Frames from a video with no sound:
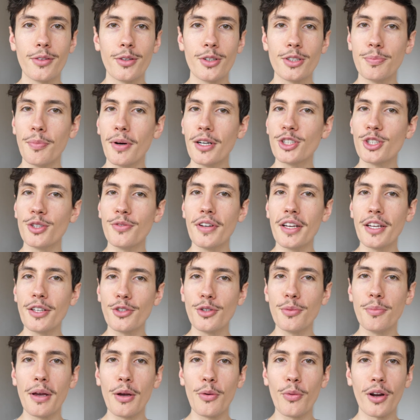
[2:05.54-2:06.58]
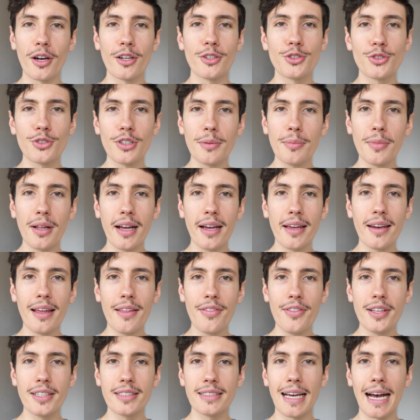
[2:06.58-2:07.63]
There's much of it you may want to streamline,
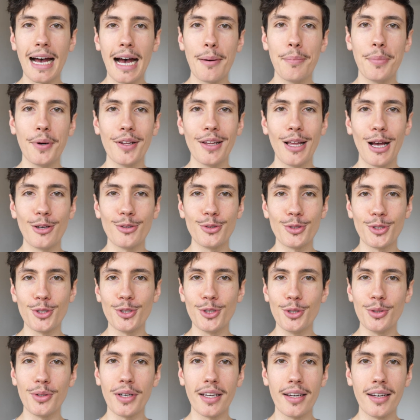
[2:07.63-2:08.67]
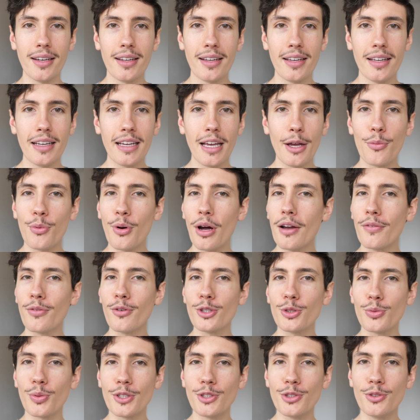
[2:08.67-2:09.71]
and this app allows you to do it. It
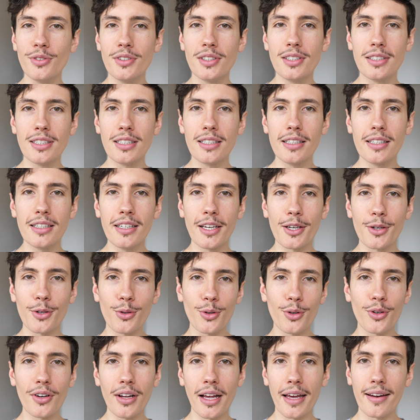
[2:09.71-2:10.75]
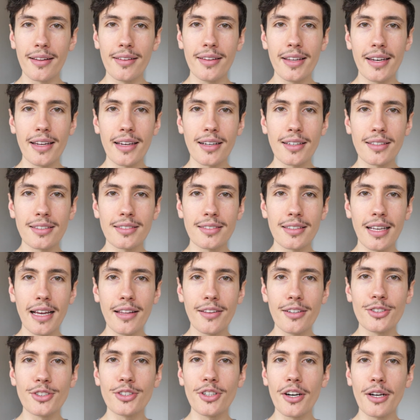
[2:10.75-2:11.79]
rivals what you'd see in Google Analytics,
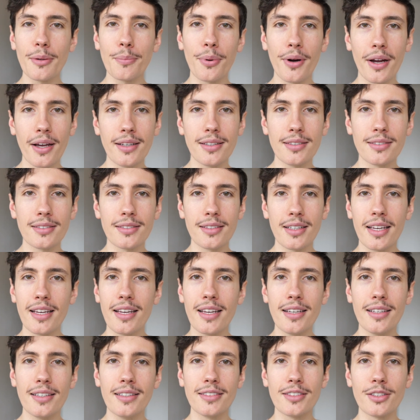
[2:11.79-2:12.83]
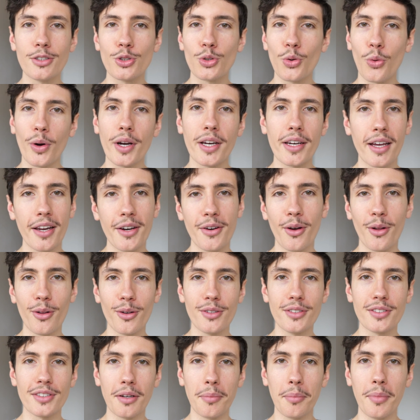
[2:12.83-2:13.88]
and the starting price is
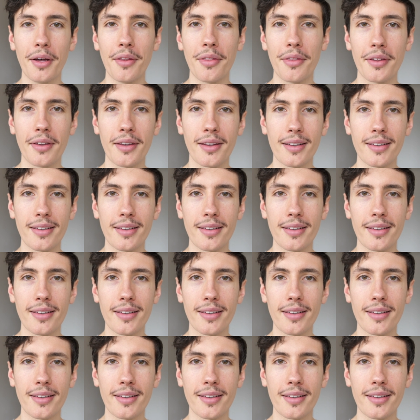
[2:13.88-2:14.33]
$29 a month.